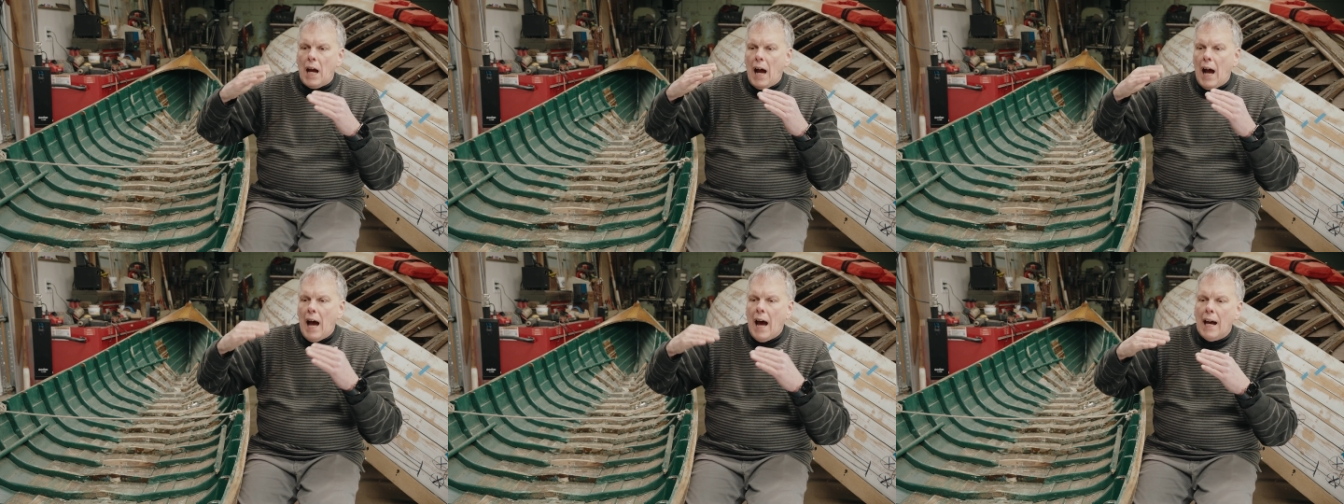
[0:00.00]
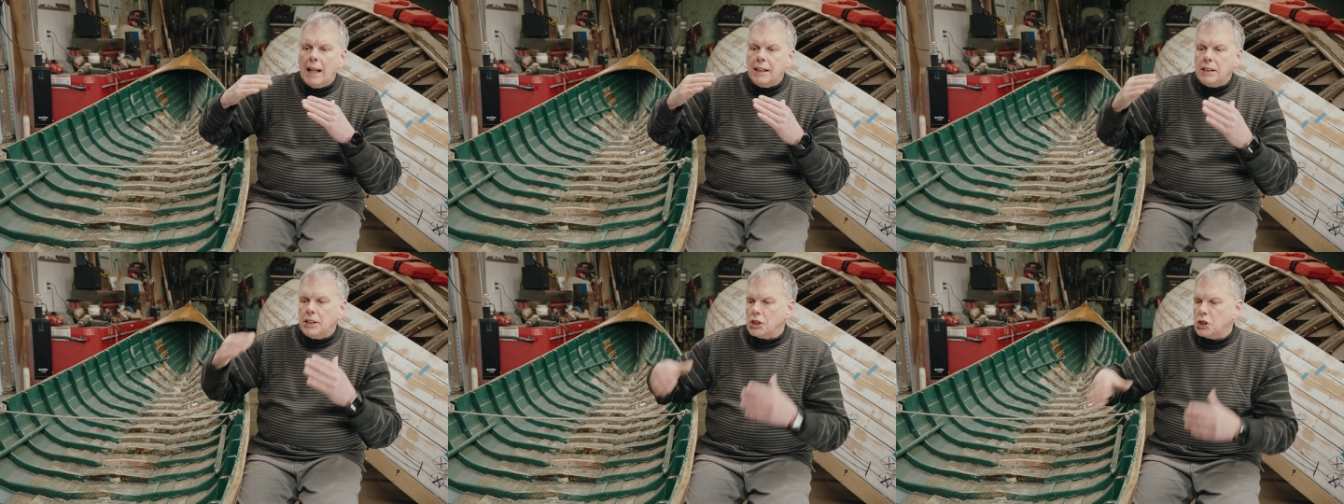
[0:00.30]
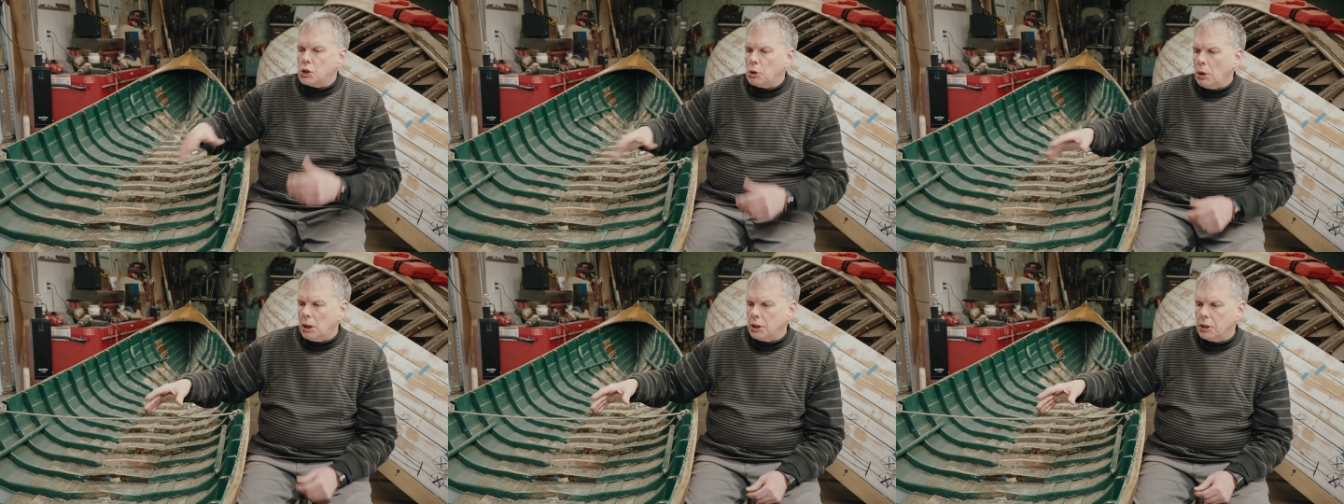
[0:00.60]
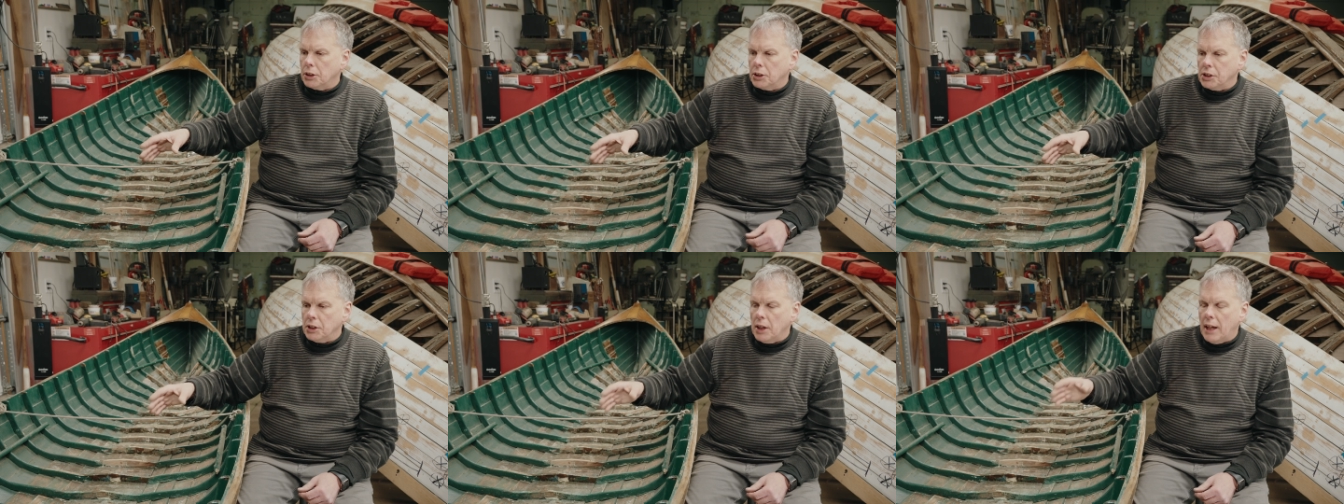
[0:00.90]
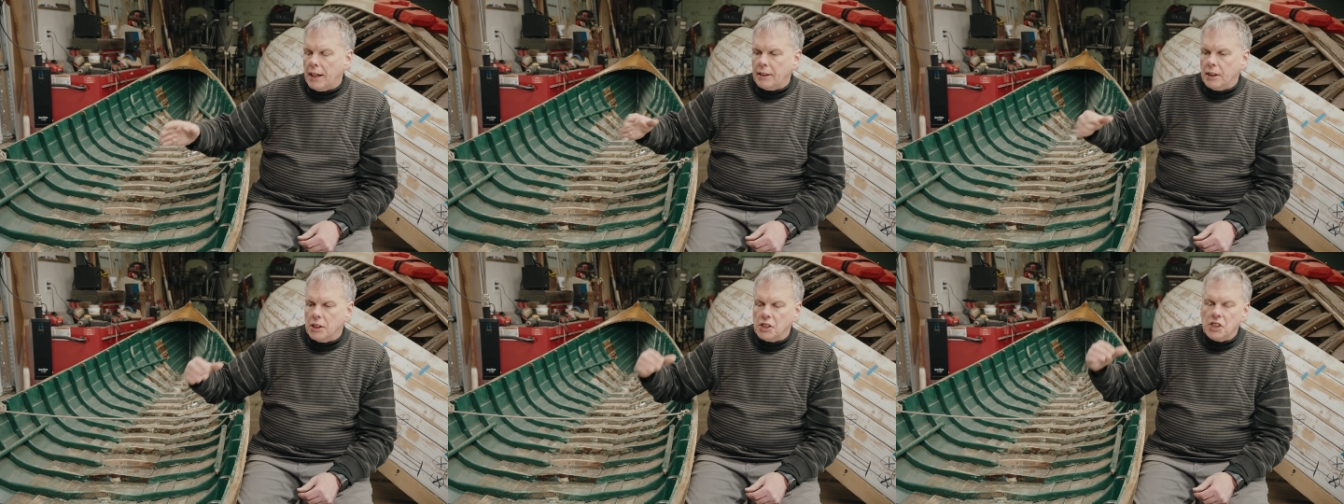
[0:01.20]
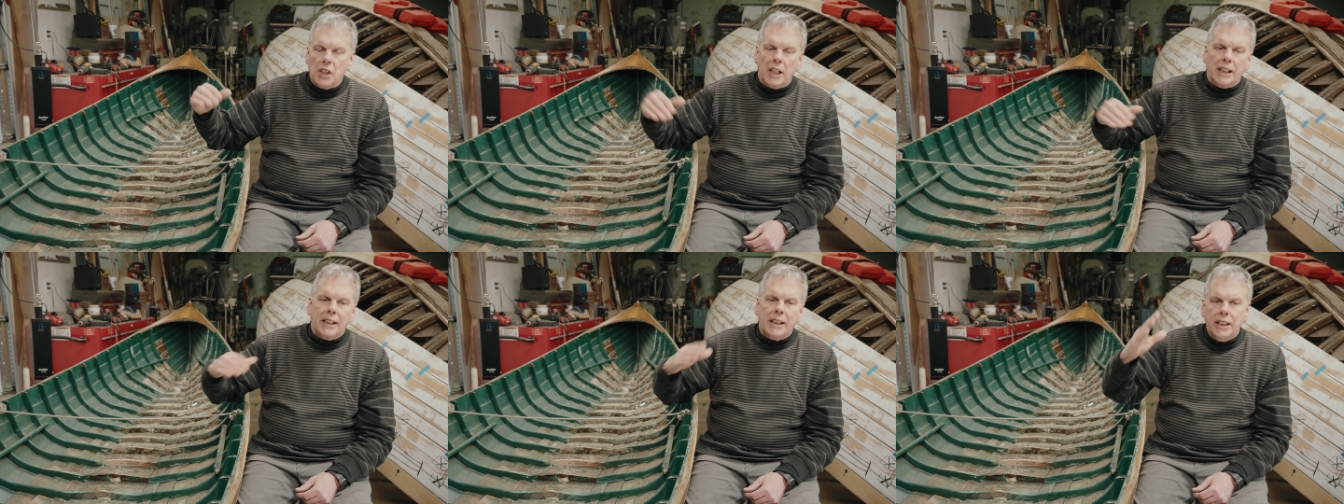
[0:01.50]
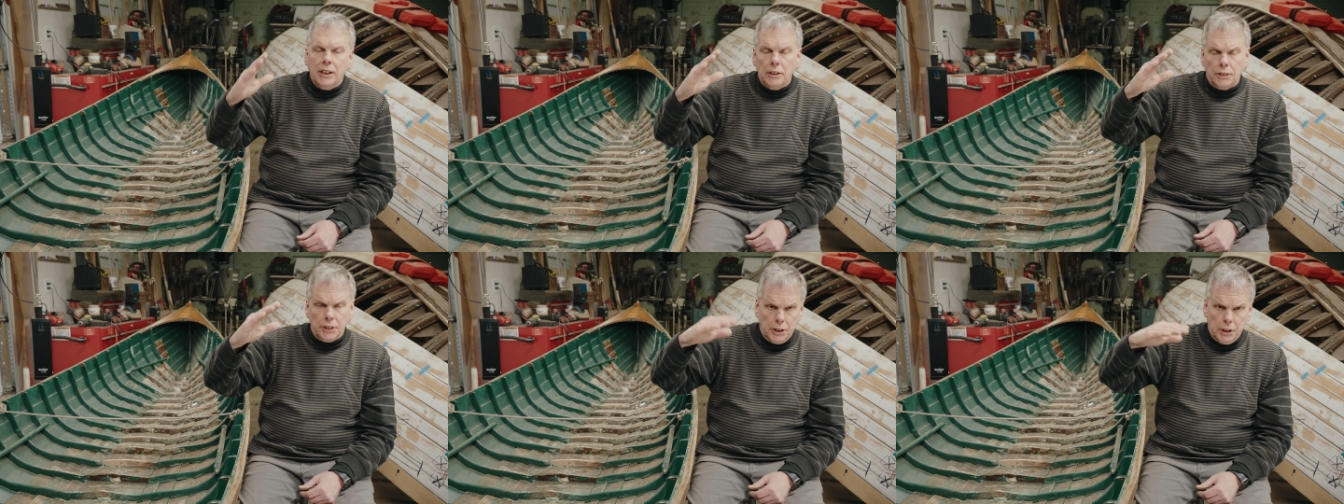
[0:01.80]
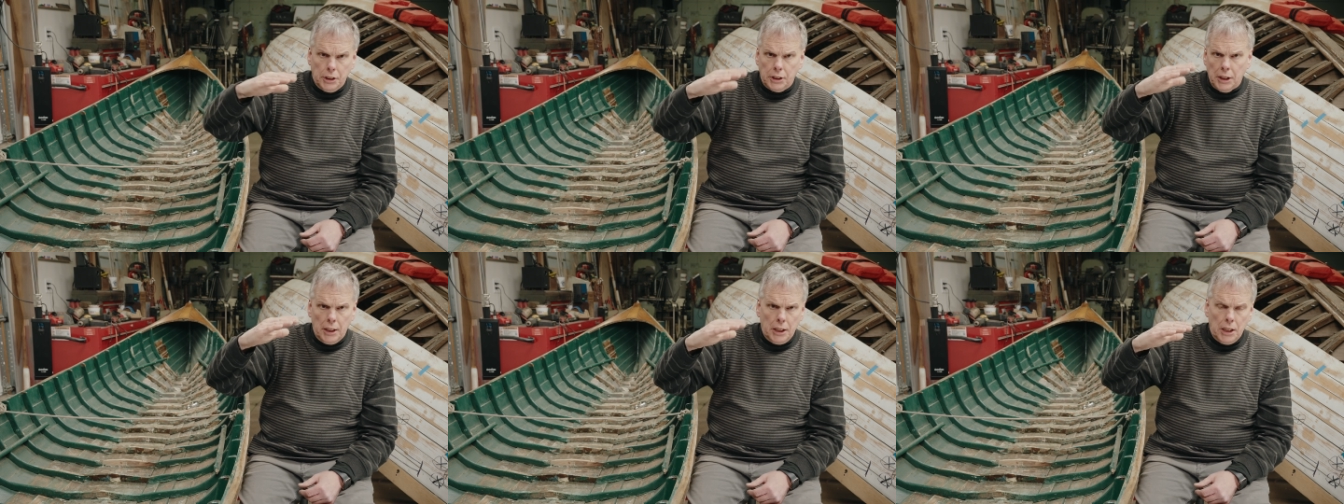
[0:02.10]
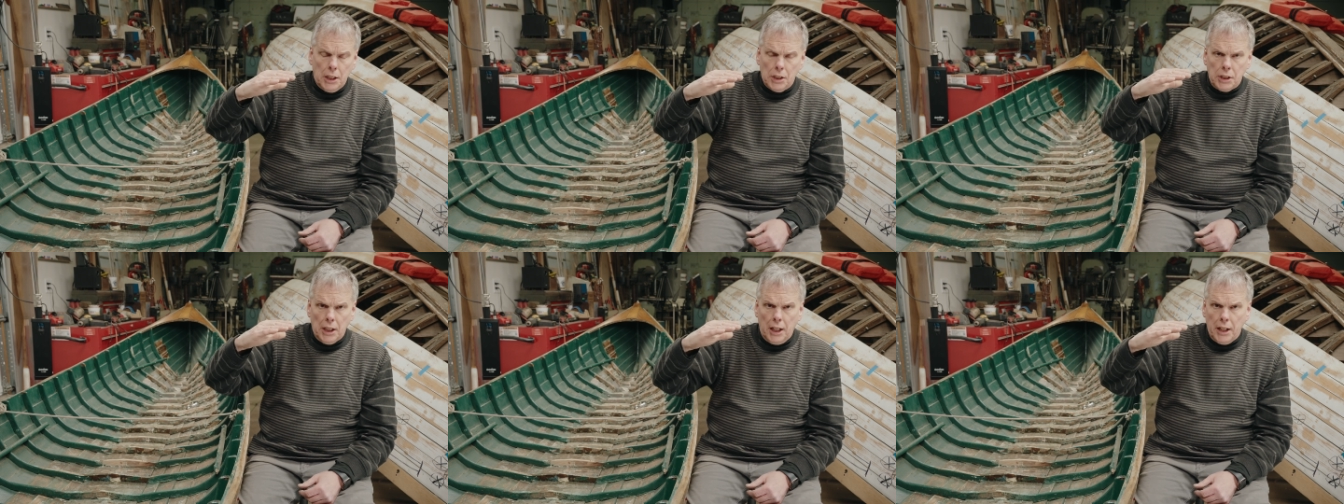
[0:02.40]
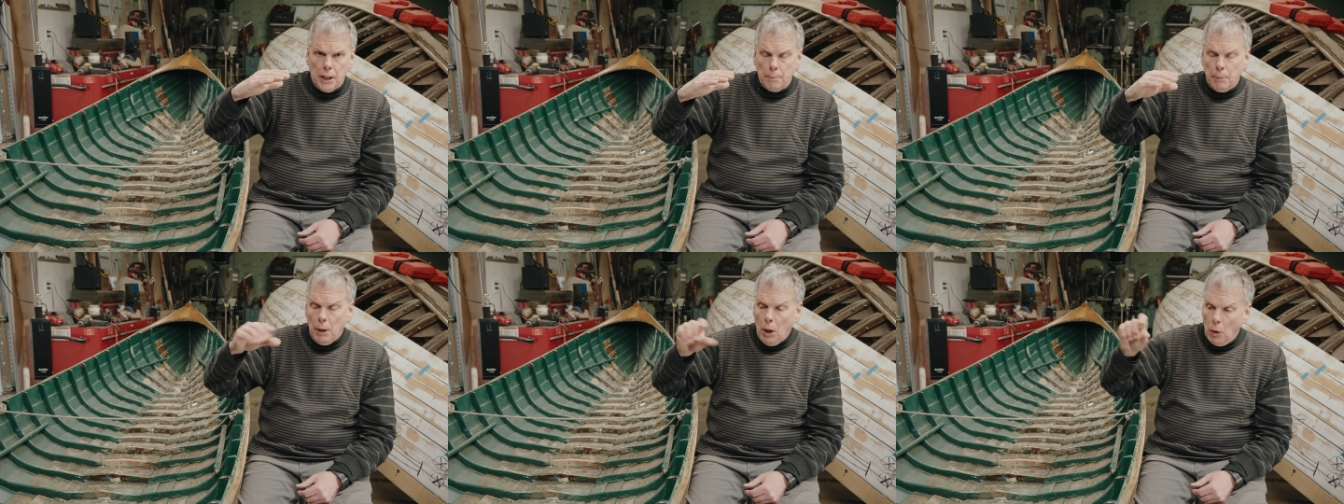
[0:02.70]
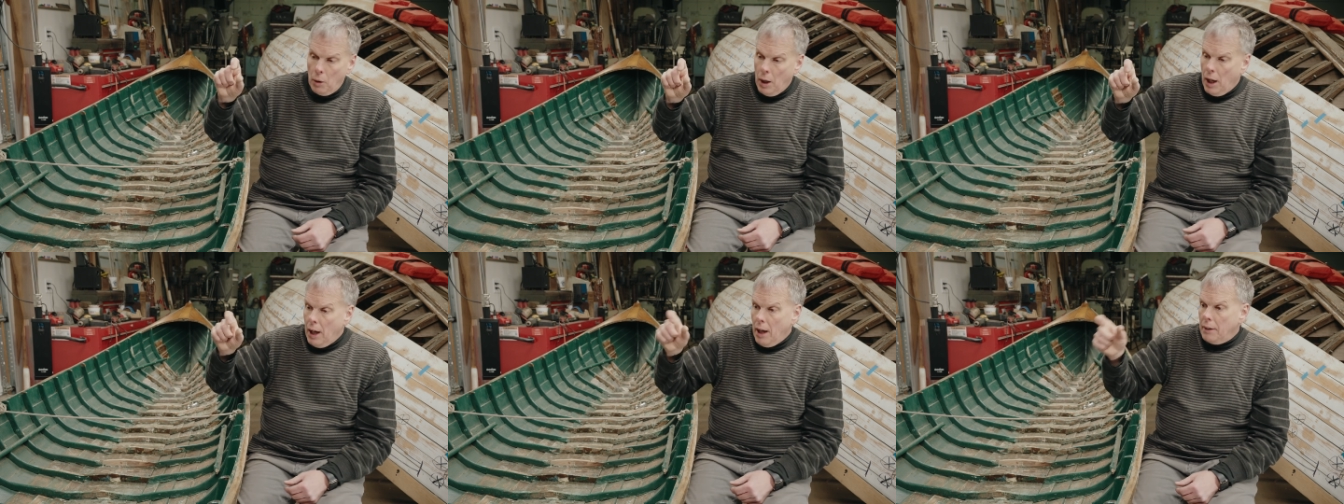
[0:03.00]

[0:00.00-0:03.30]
onto structures like this, like keelsons on the inside of the boat,